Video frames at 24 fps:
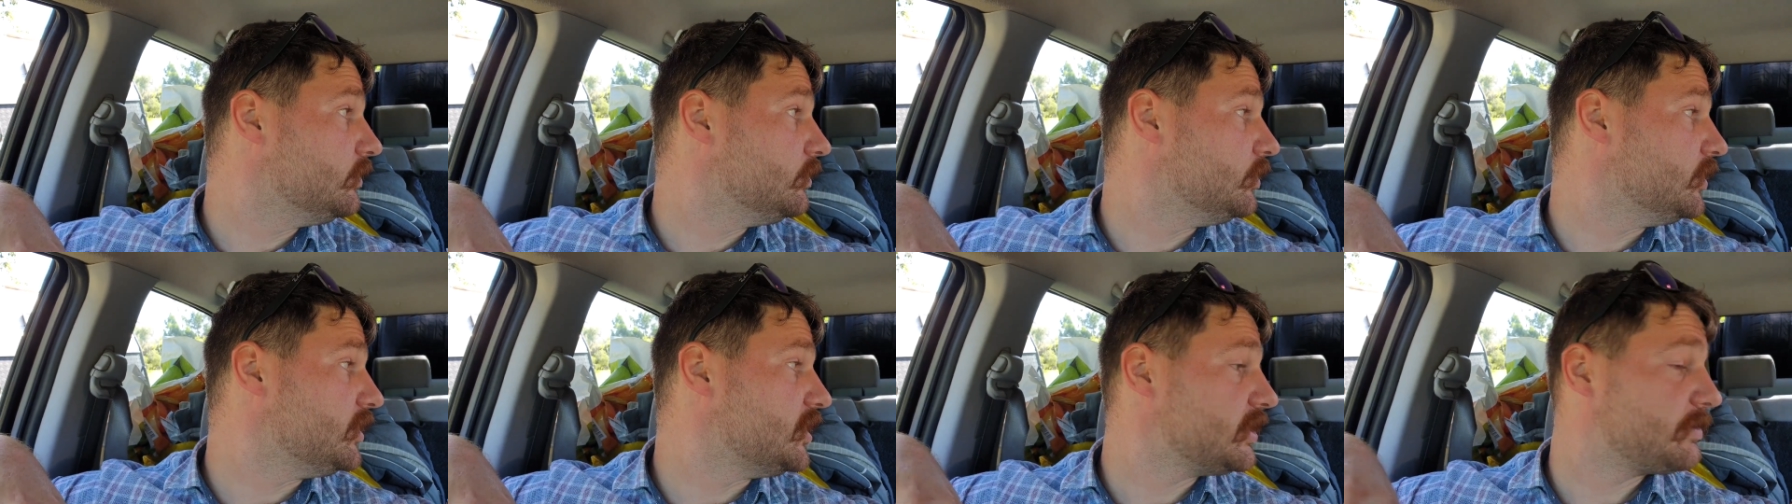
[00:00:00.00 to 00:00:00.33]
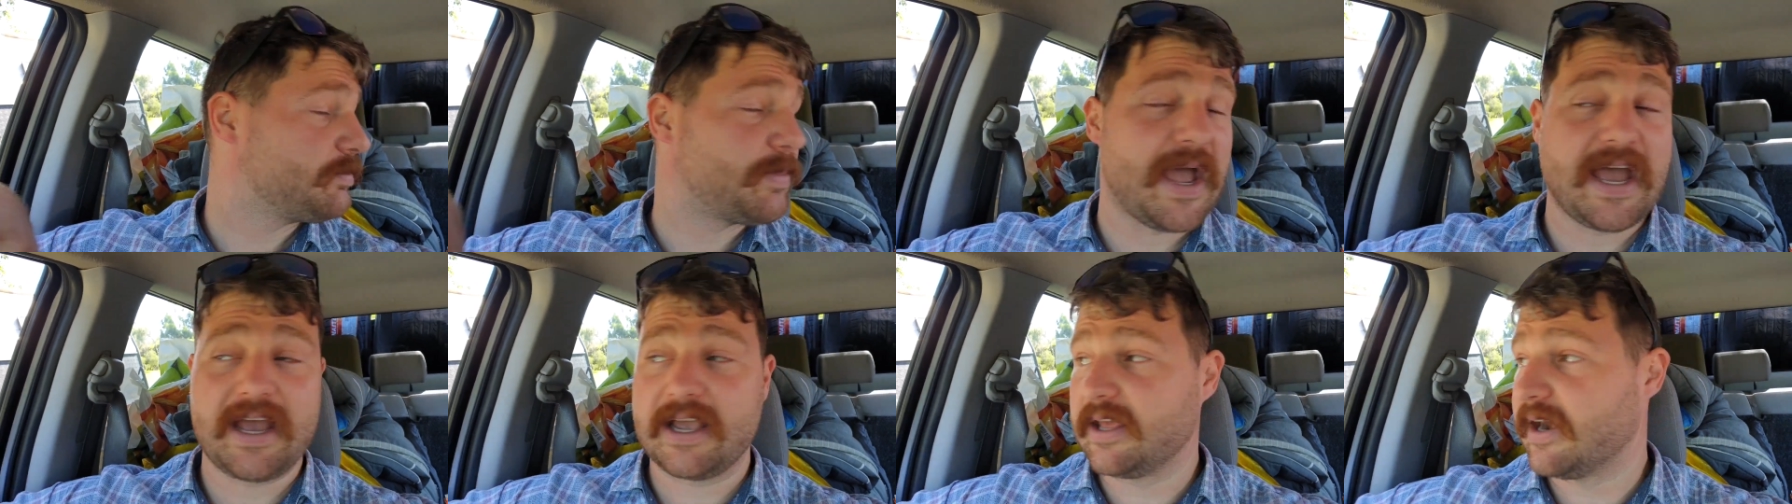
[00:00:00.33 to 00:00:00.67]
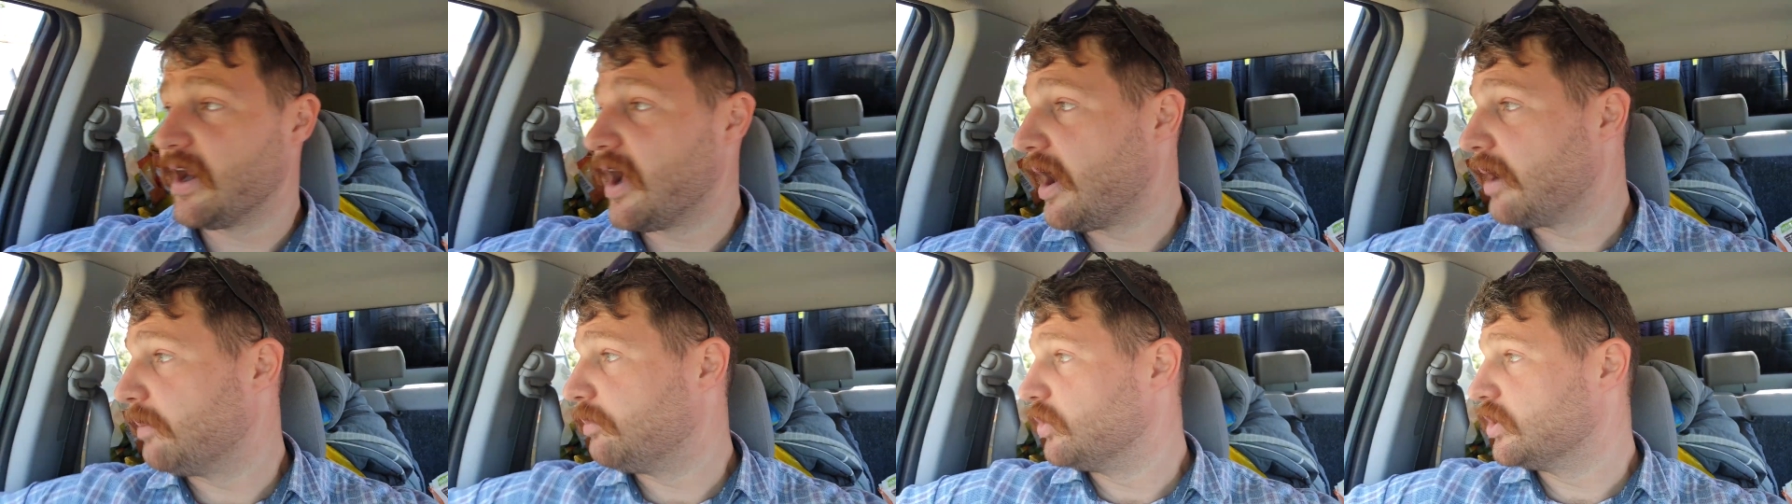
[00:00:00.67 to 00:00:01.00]
We're just
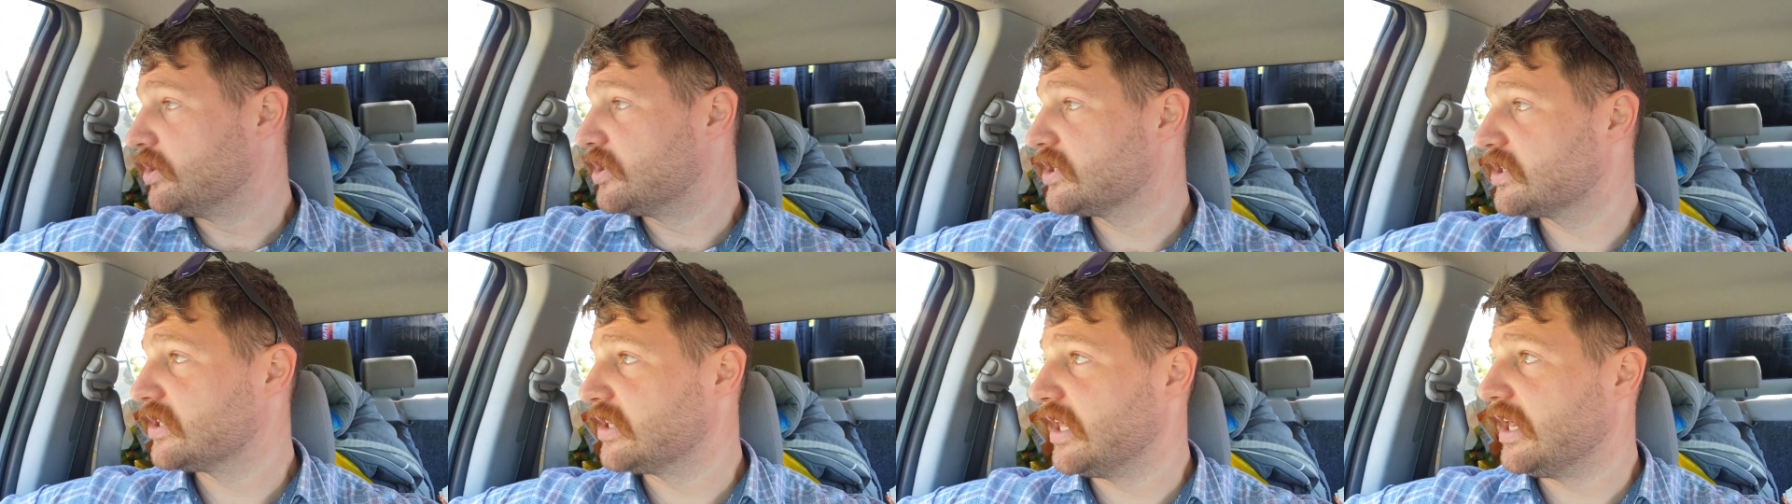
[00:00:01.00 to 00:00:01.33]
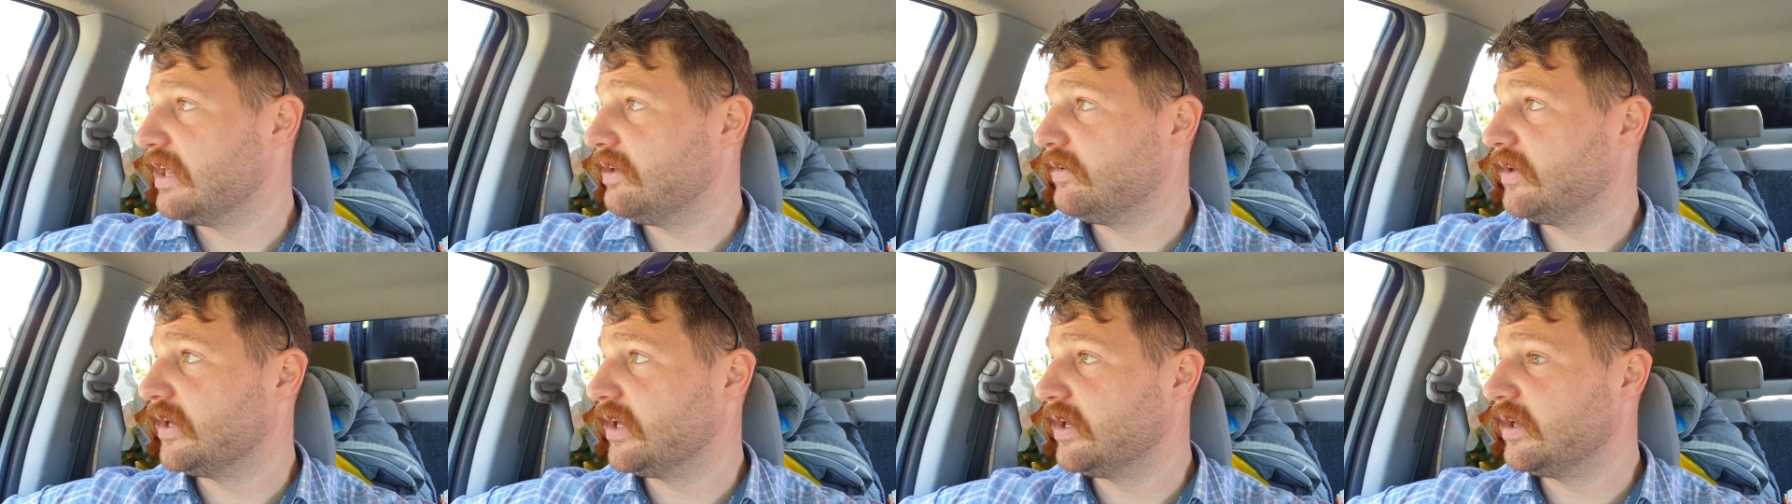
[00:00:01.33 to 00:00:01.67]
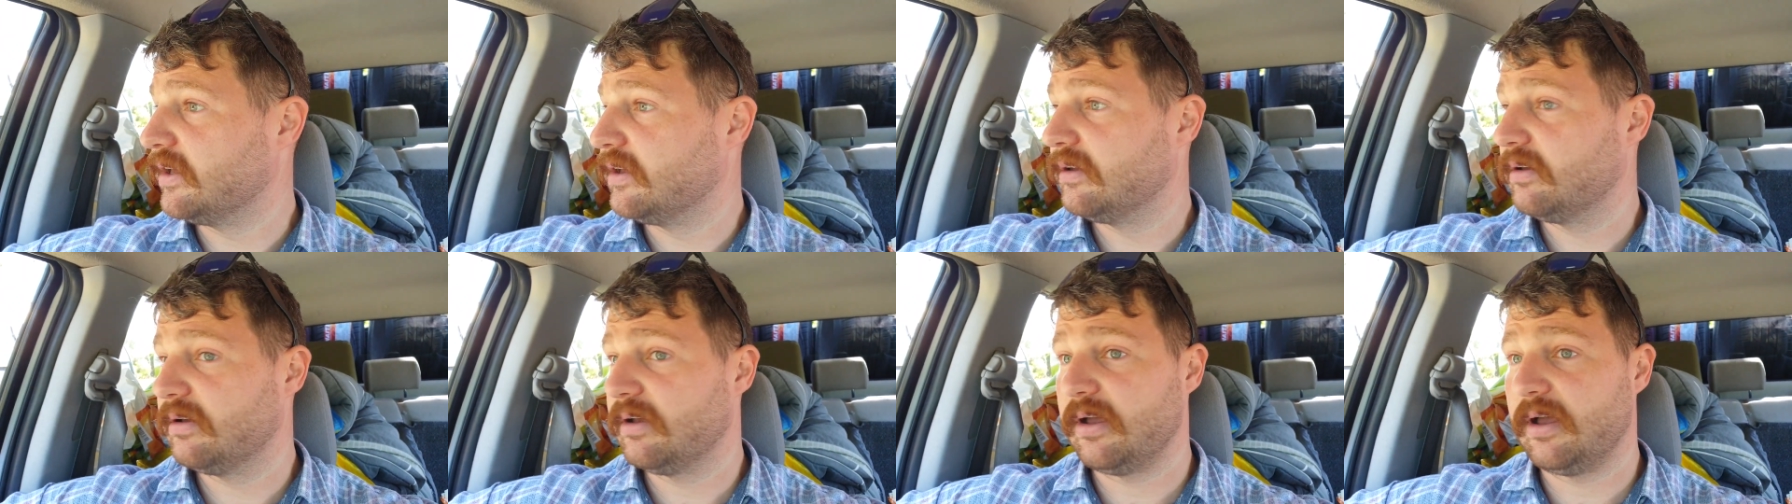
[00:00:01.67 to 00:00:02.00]
packing up. We're just
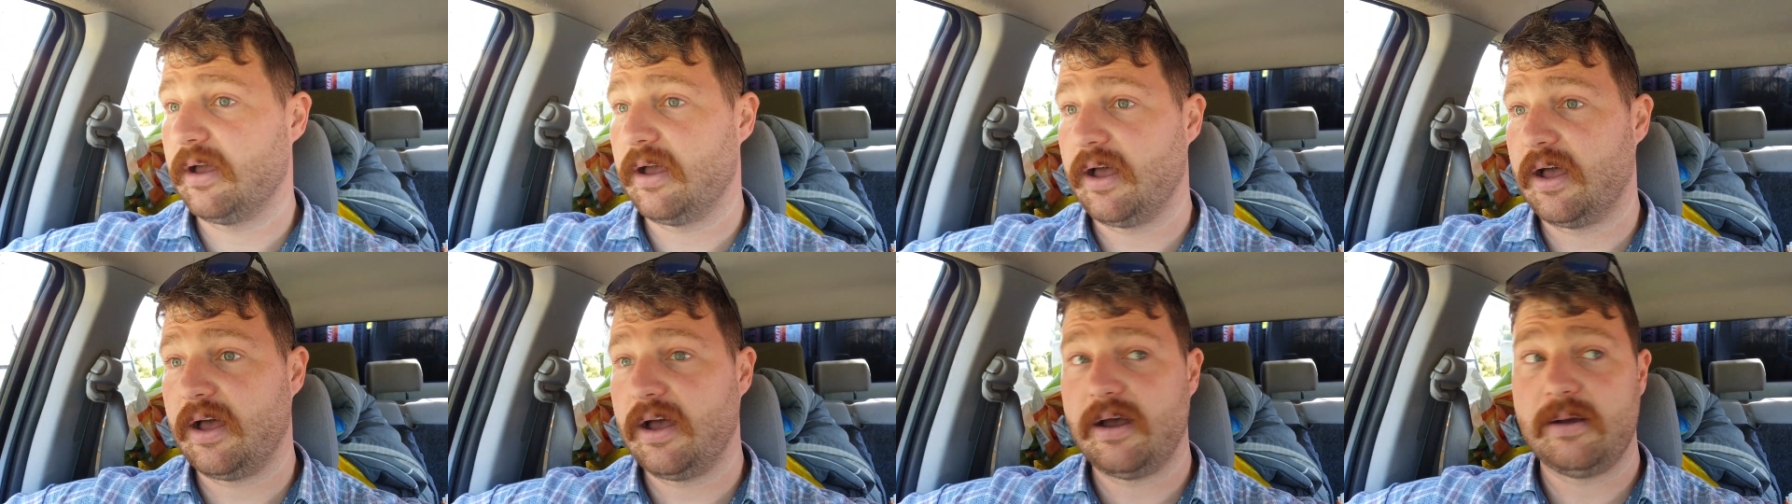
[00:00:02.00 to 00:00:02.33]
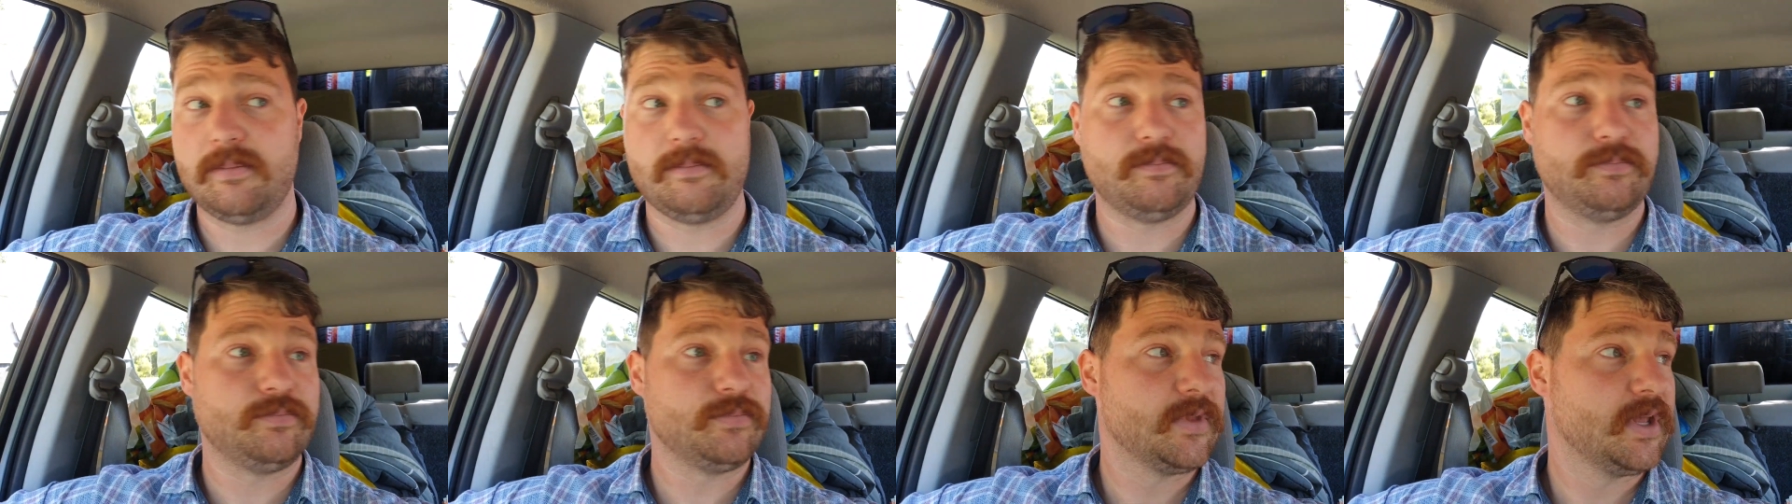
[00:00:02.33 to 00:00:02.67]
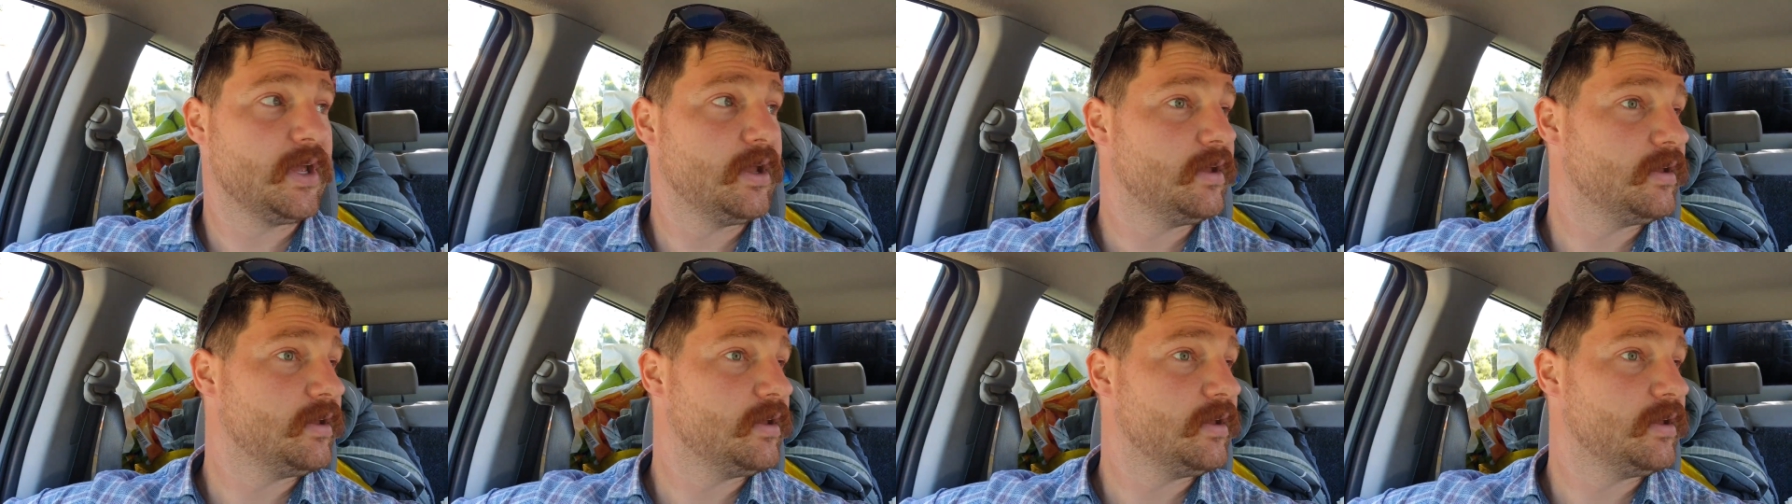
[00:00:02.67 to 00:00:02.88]
leaving um,